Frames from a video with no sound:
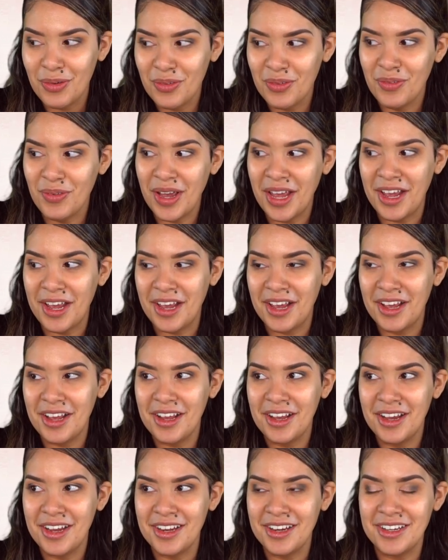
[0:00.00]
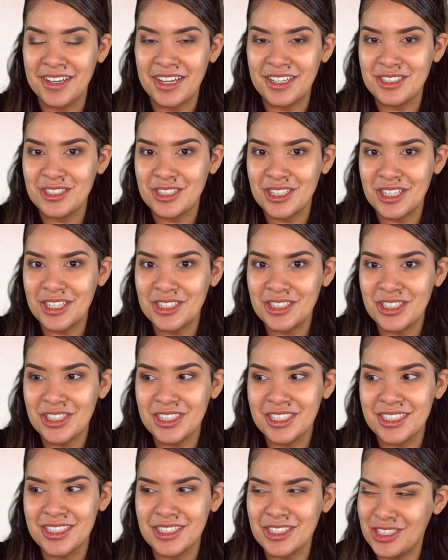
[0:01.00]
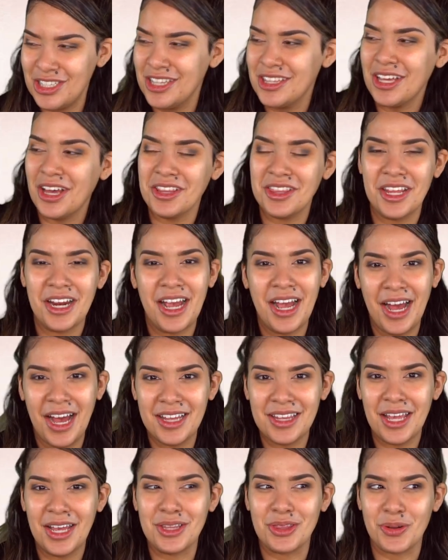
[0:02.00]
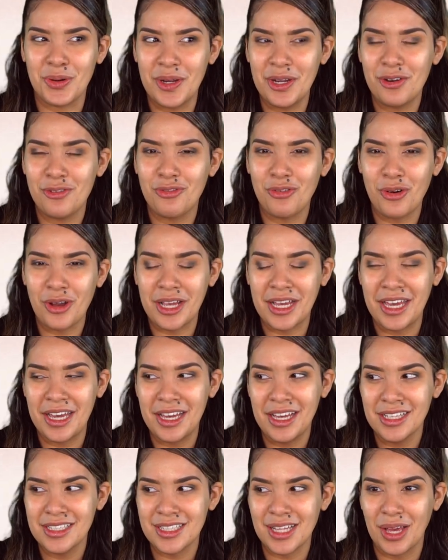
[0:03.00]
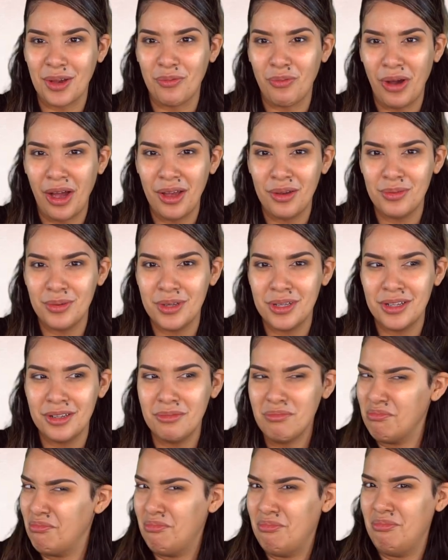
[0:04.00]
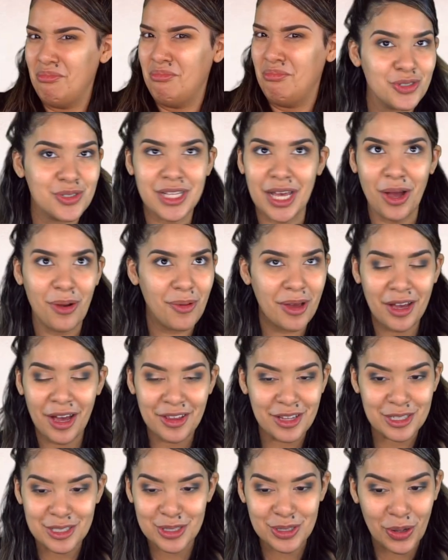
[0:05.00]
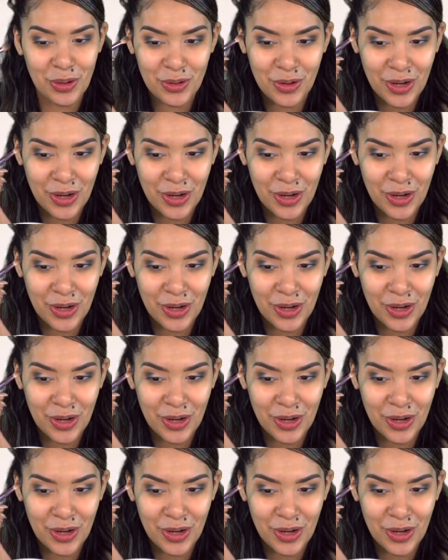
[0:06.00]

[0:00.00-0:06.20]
Wait, did she just, she thought that I had like 3 or 4 kids? Like, why would, she was like, "Oh my God, that's so